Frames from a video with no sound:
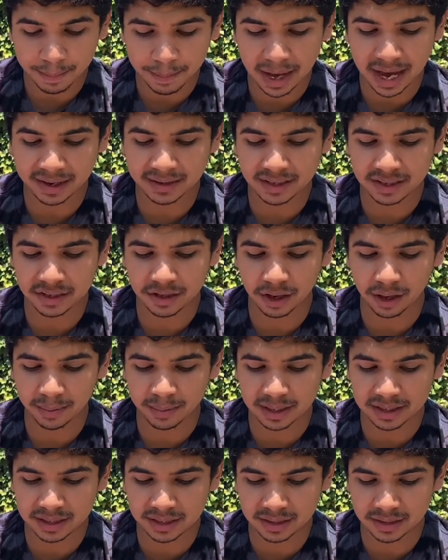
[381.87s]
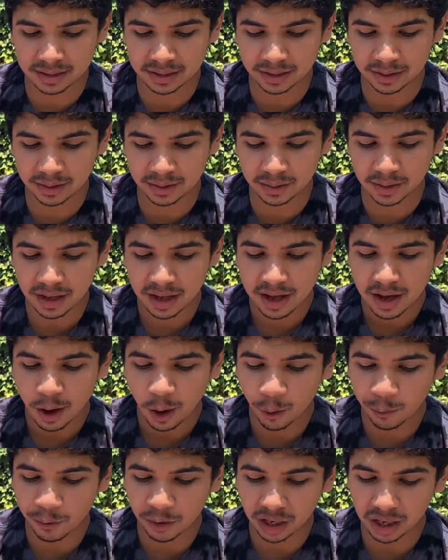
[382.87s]
determined to
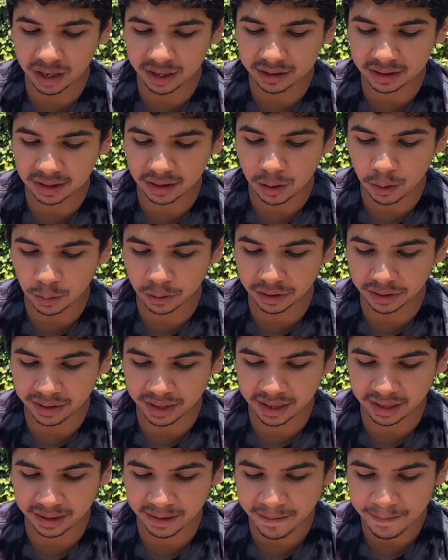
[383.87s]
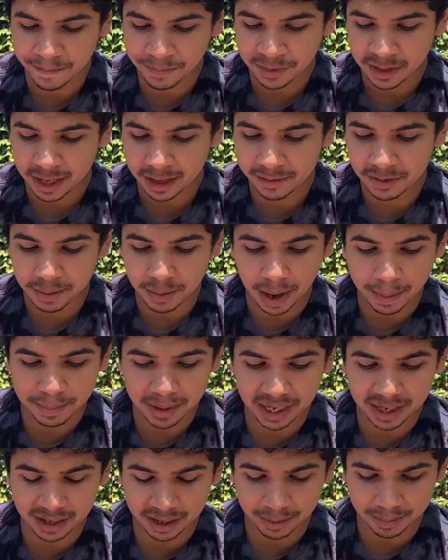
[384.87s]
overlook the whole thing, even my
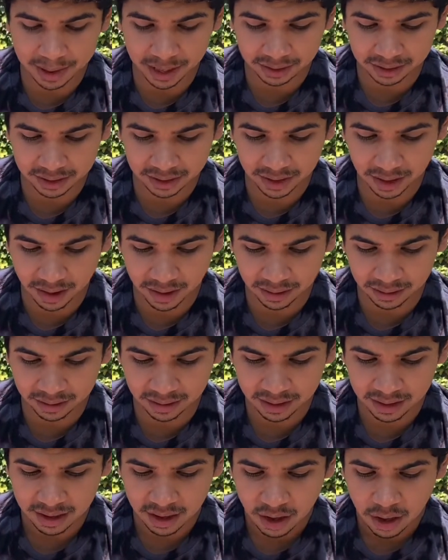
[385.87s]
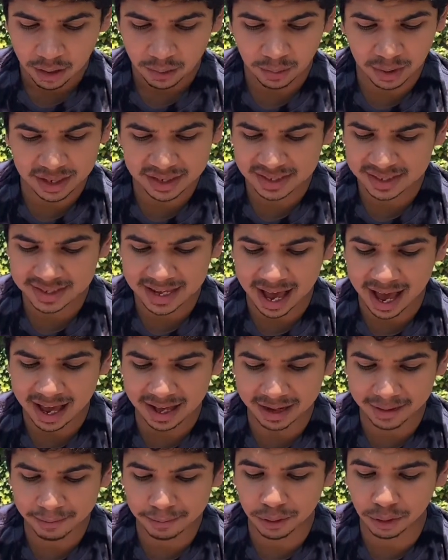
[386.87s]
pity about the dog. What a sad
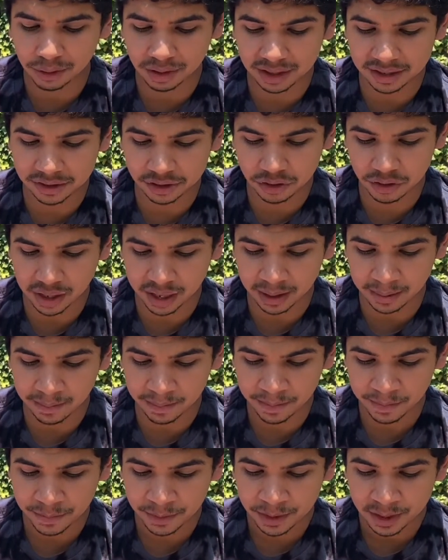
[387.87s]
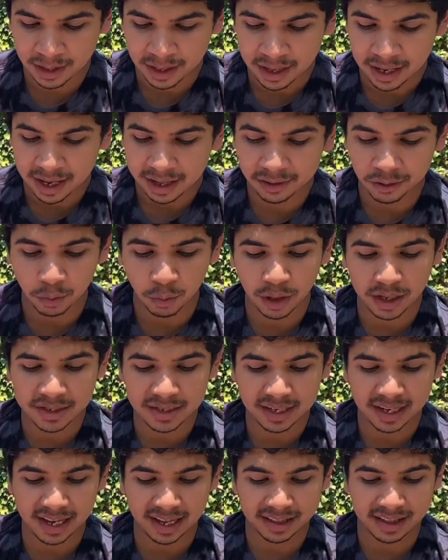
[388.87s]
and bootless dream. In the woods
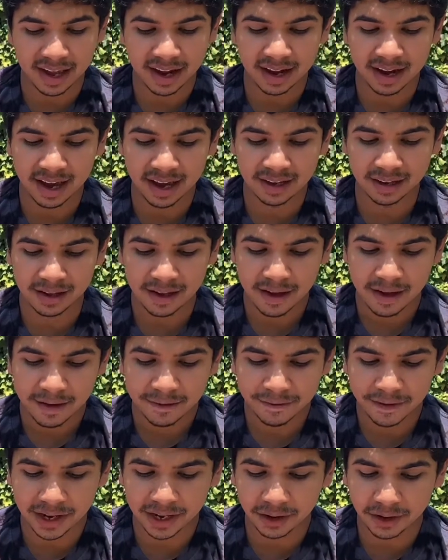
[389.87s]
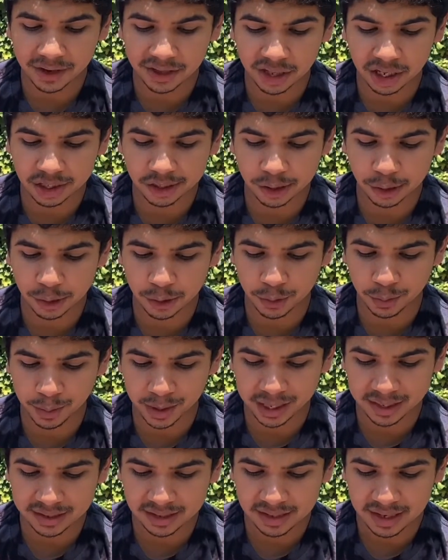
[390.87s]
again that night, fingering the juju
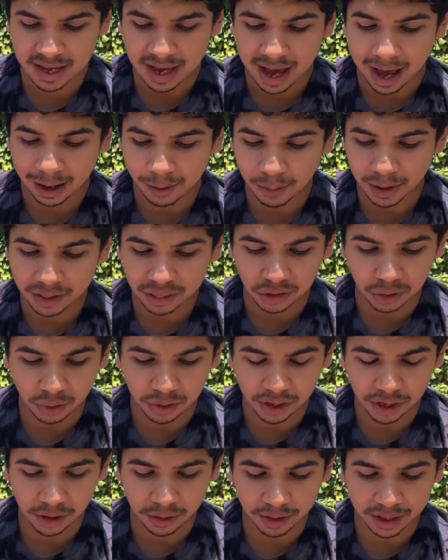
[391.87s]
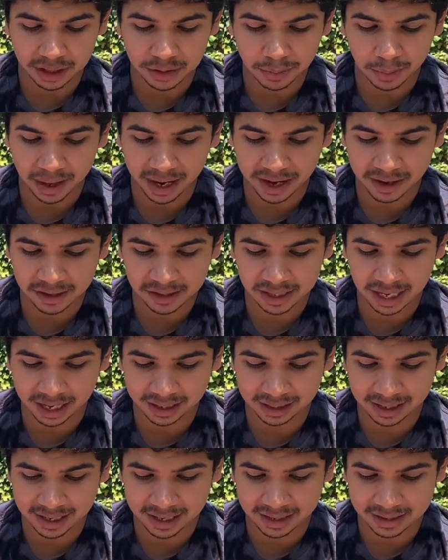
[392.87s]
beads, I went through curious prayers like
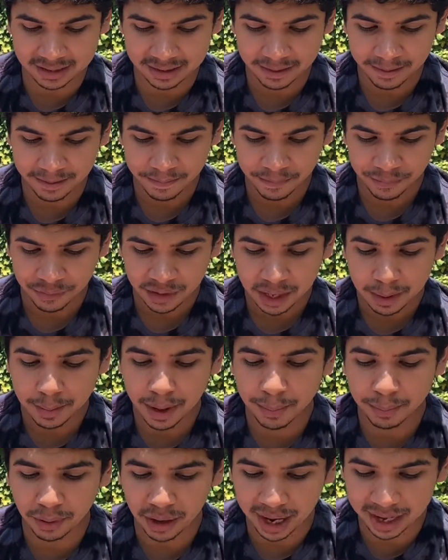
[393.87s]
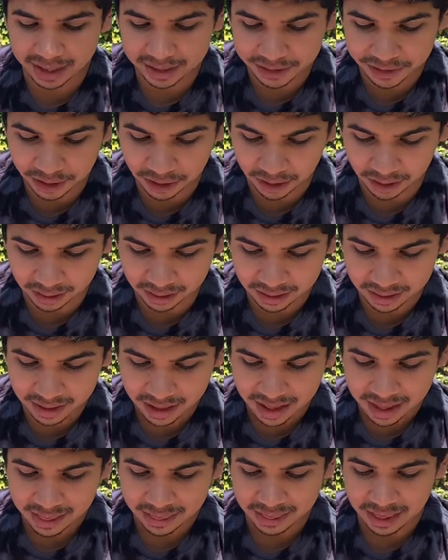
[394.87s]
these. My pride is hurt,
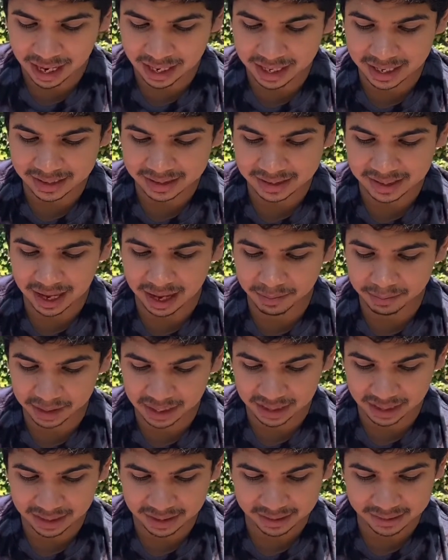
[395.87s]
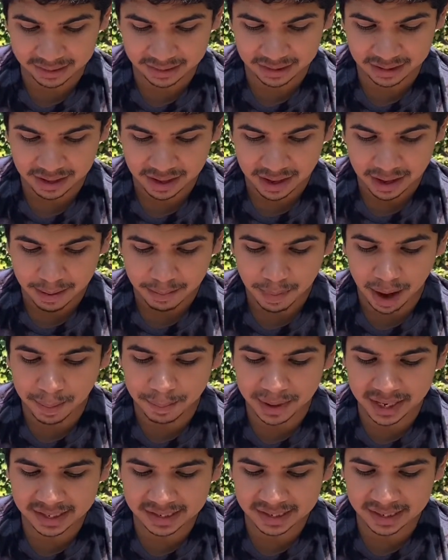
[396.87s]
that is emptiness. My
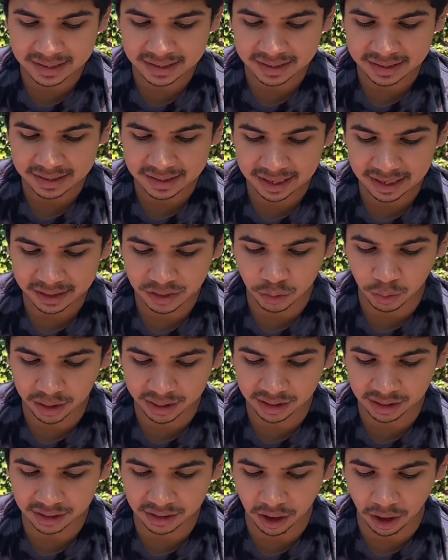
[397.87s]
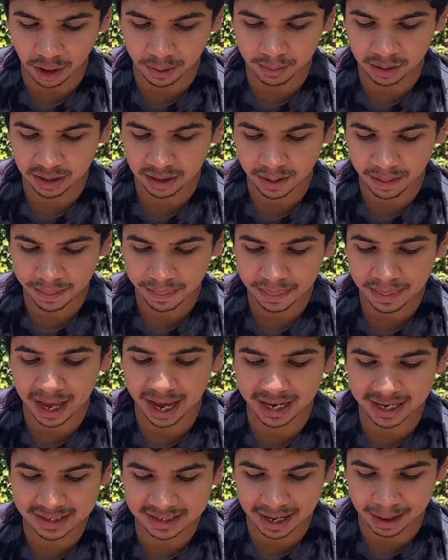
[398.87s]
business is with the Dharma,
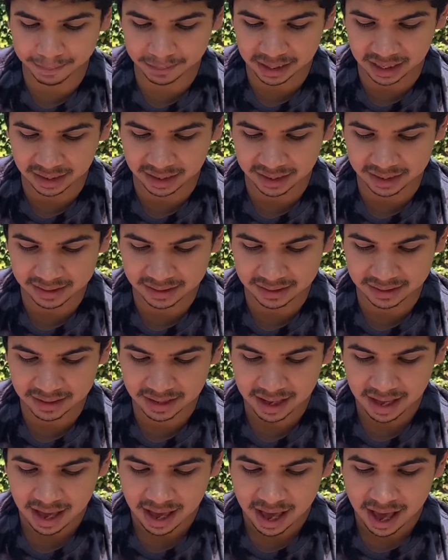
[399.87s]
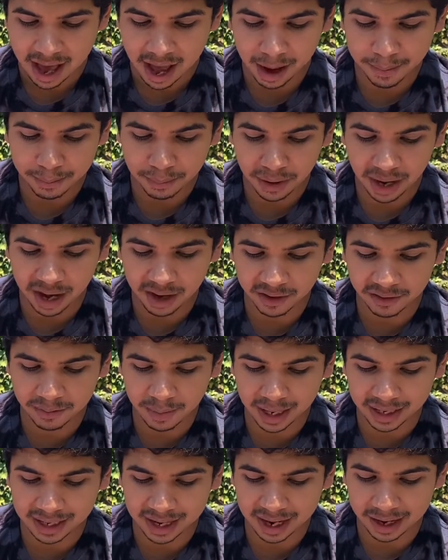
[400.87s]
that is emptiness. I'm proud of
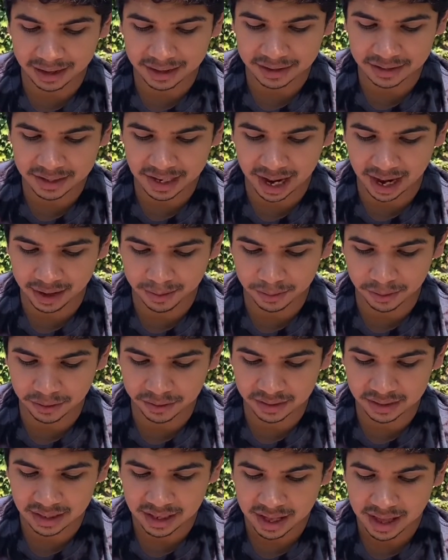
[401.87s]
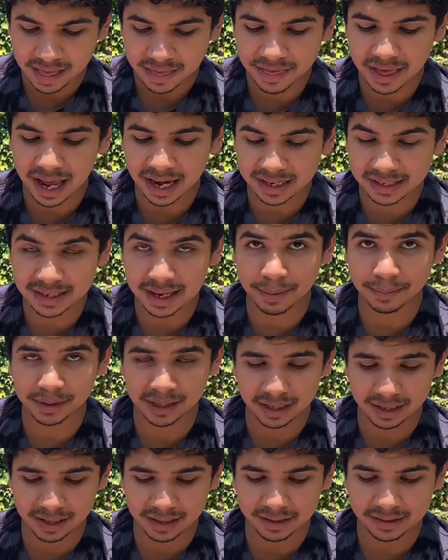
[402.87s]
my kindness to animals, that is
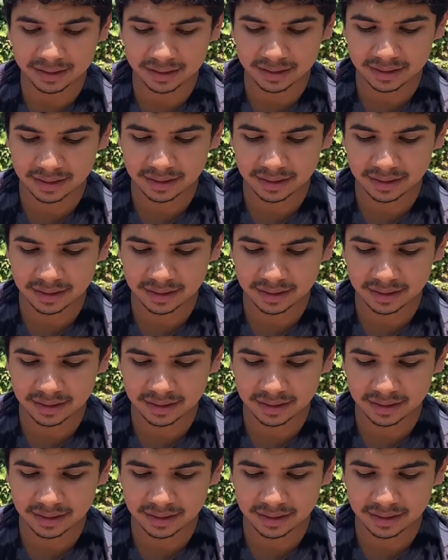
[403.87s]
emptiness.